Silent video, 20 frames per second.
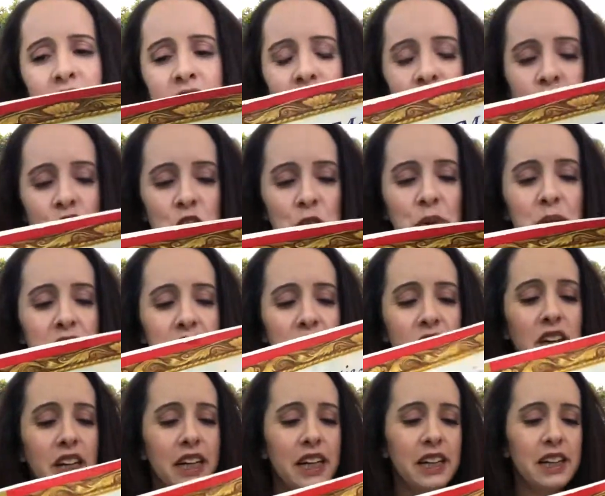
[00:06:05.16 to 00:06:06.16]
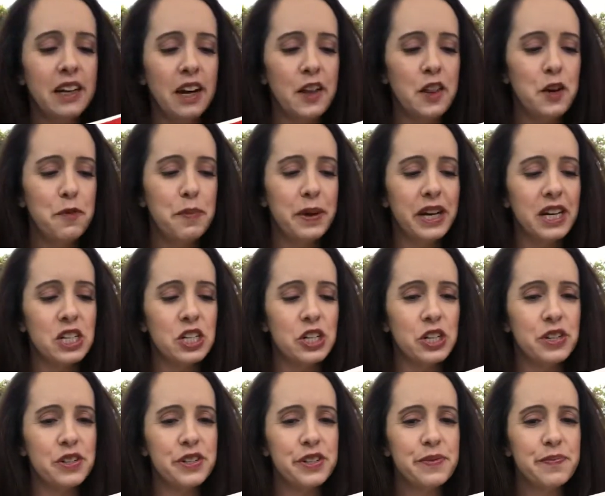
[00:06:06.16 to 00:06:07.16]
She went to look at the other
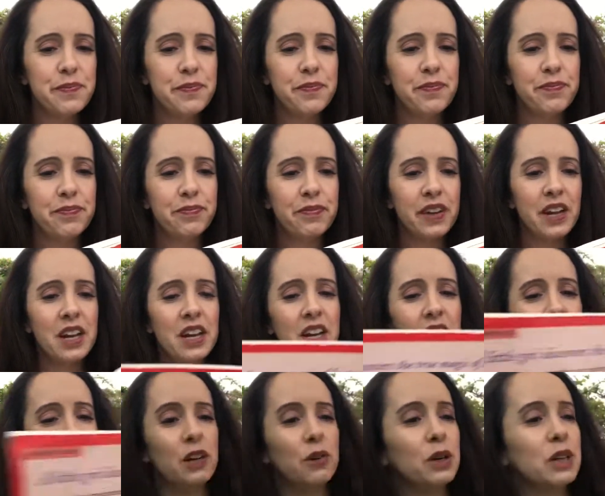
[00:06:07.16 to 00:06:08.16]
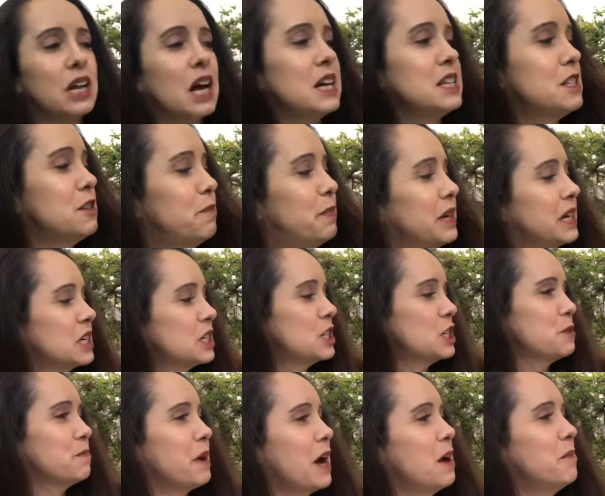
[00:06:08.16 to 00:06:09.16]
pictures. There were lots of
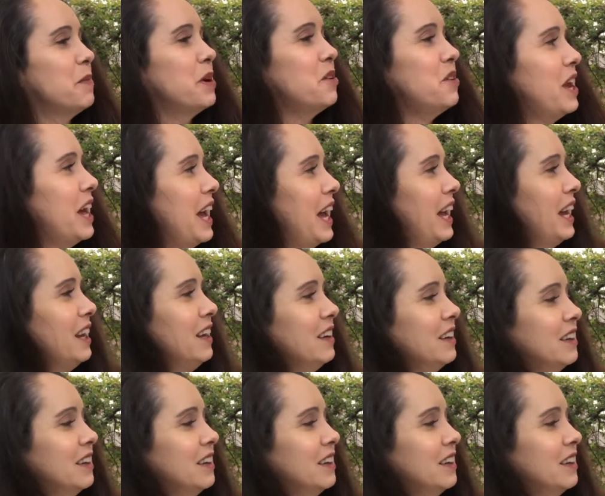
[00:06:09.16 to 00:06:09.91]
pictures by Monet.